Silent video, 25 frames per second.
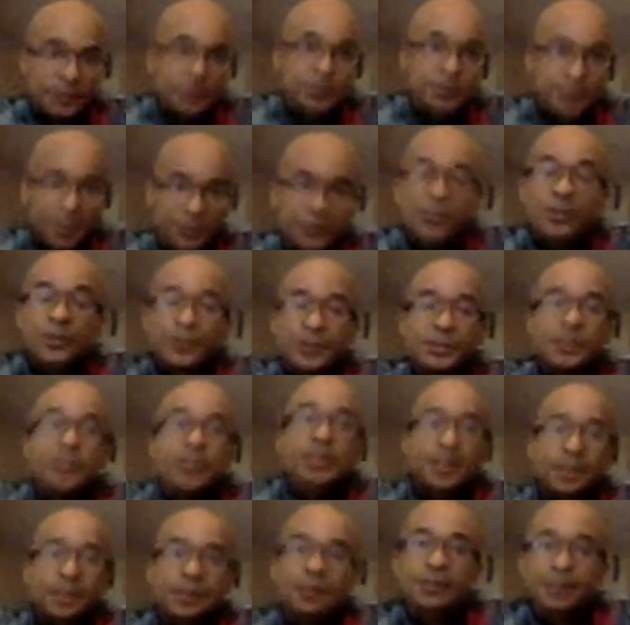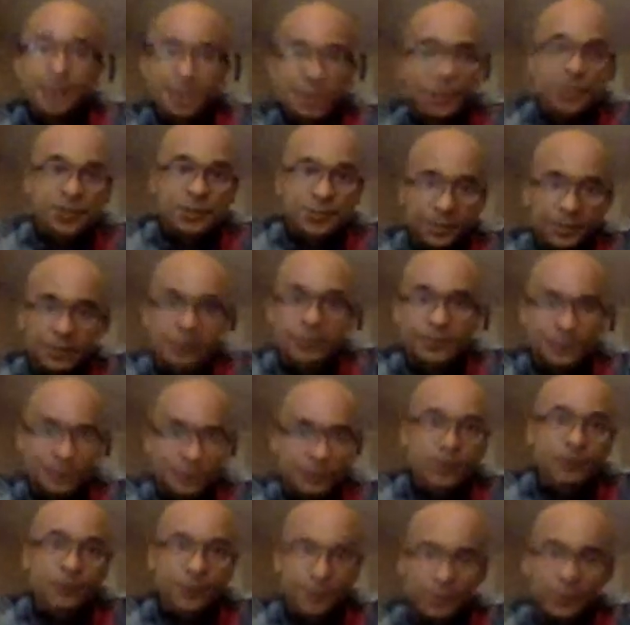If there is a collision
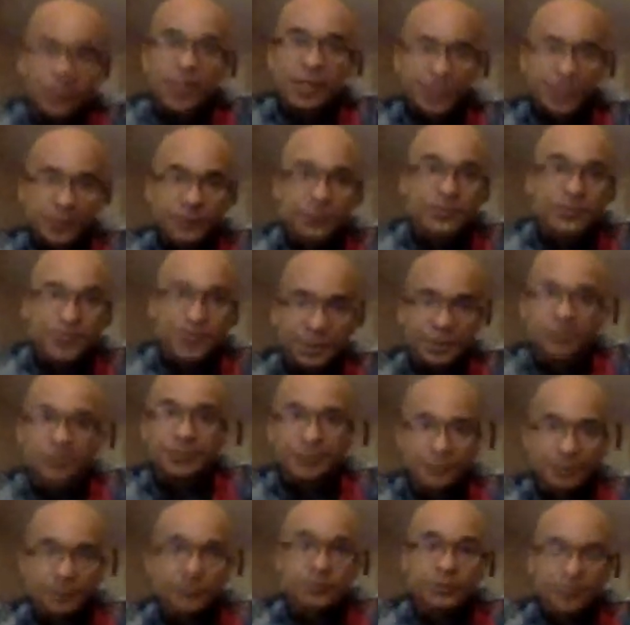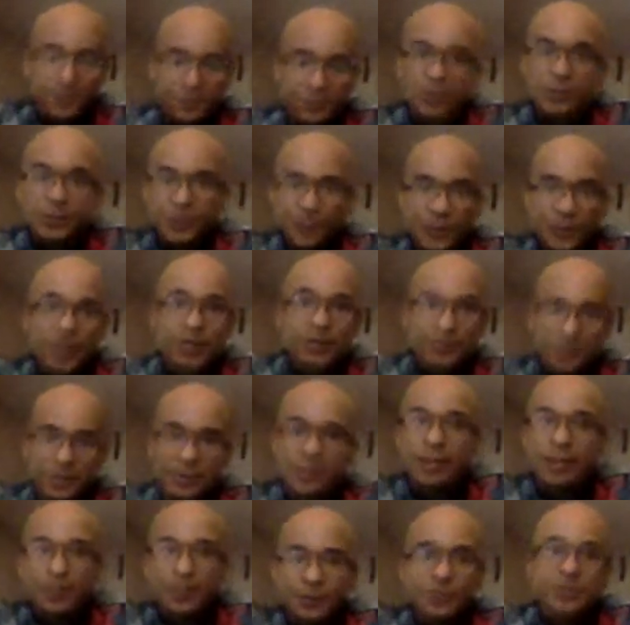of waves, two waves
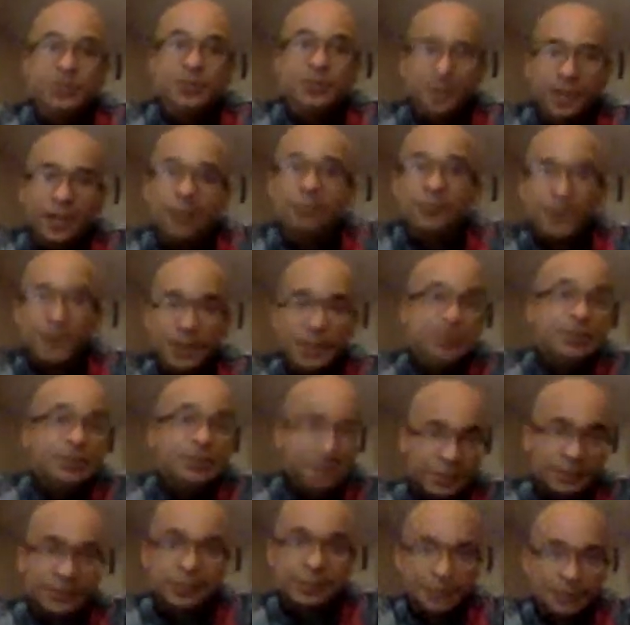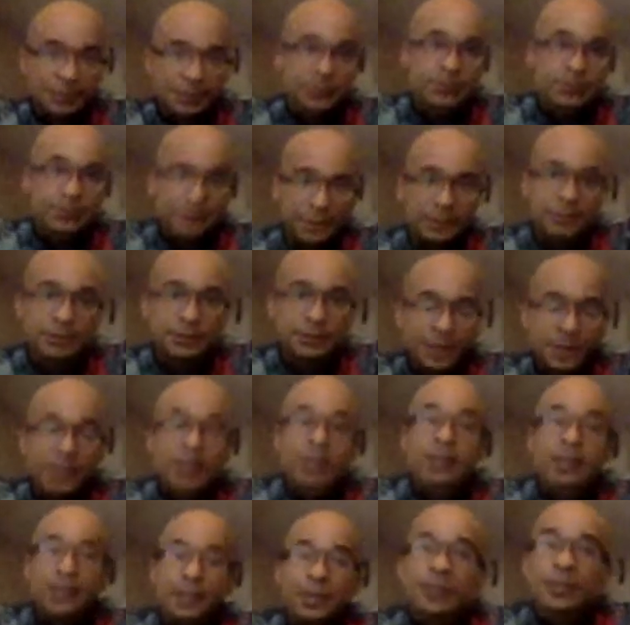that are described thus,
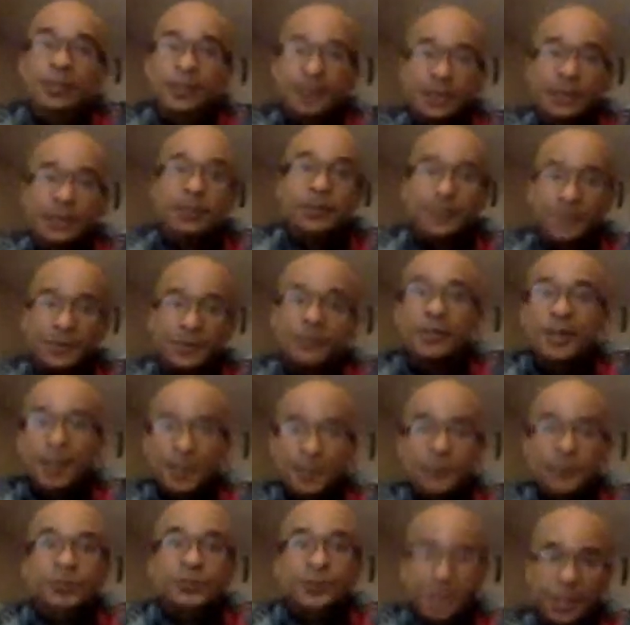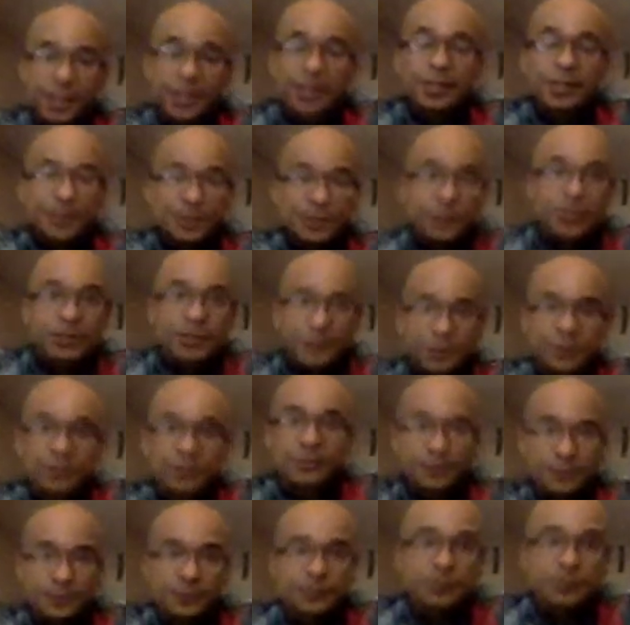they will negate each other.
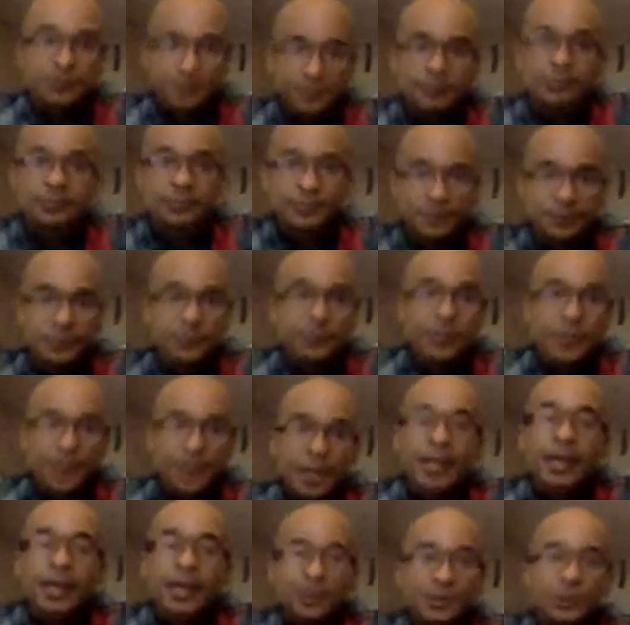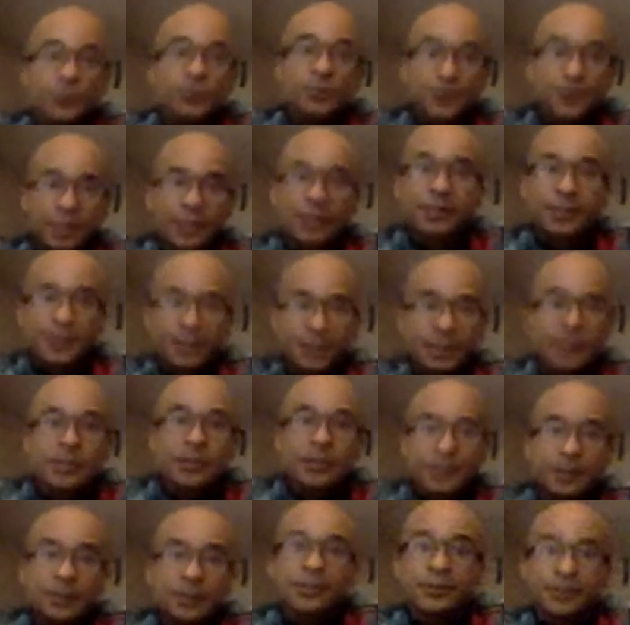And you will get
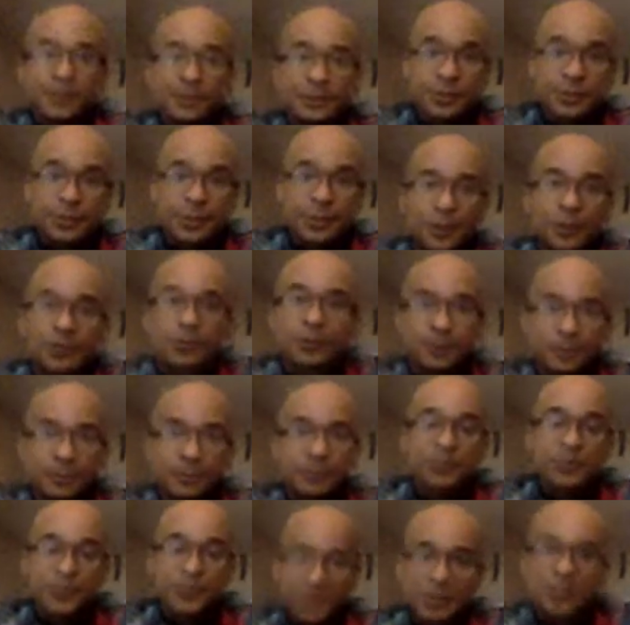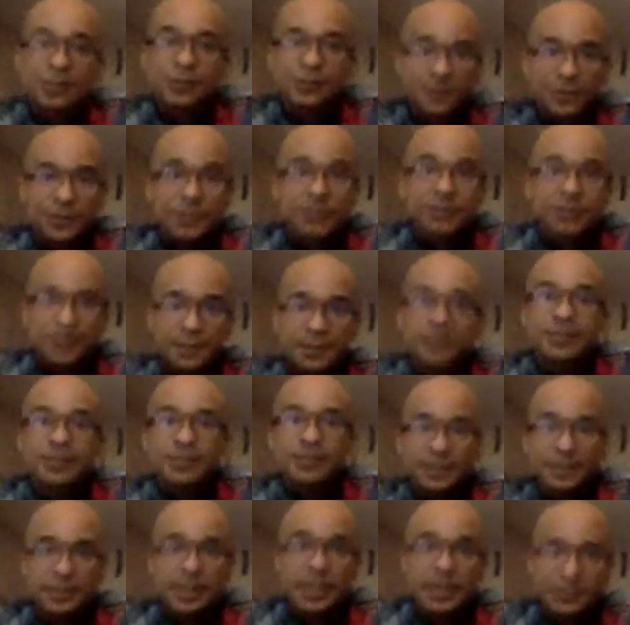zero perceived
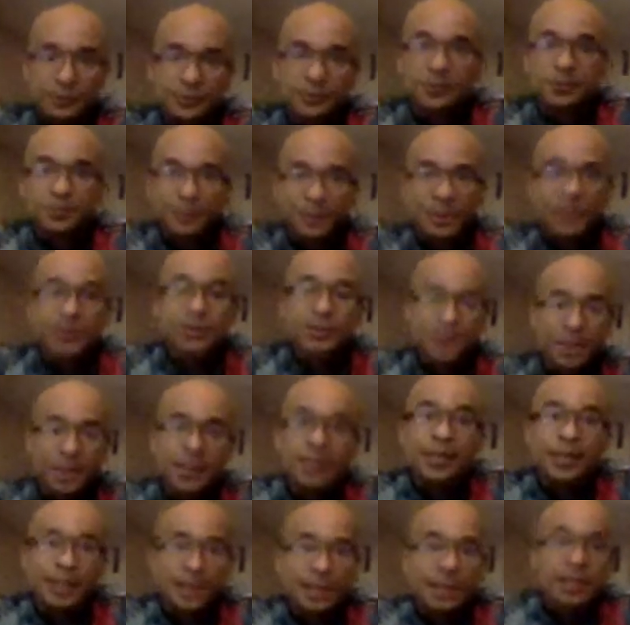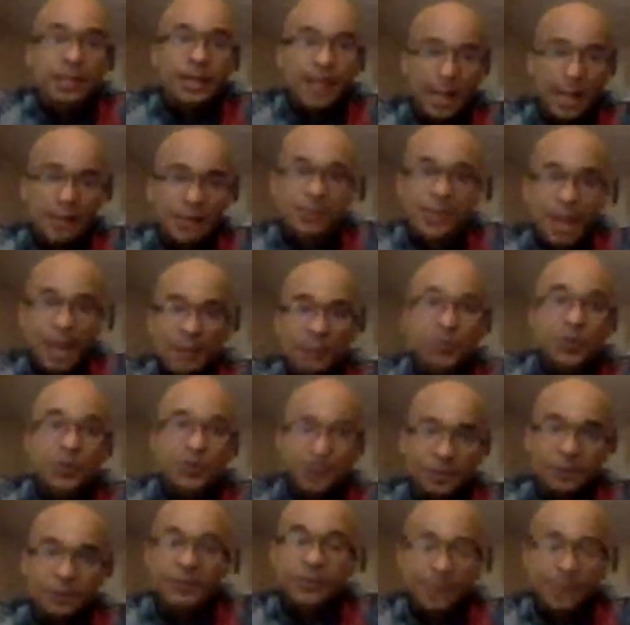sound. Because at that point
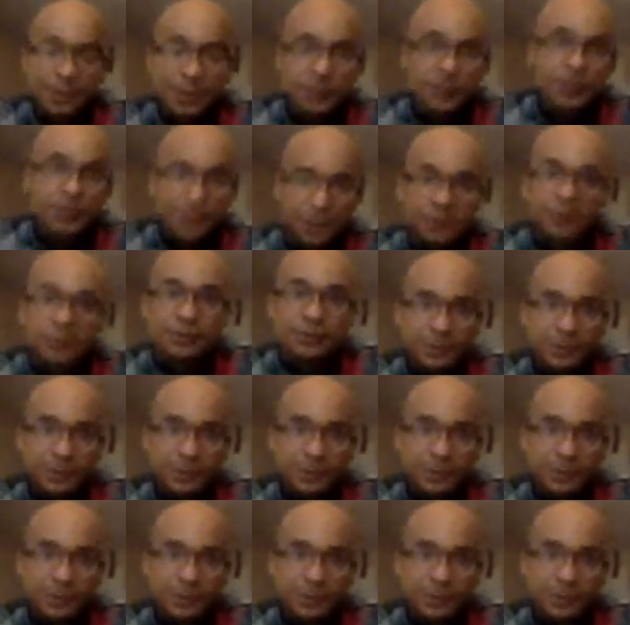of the collision,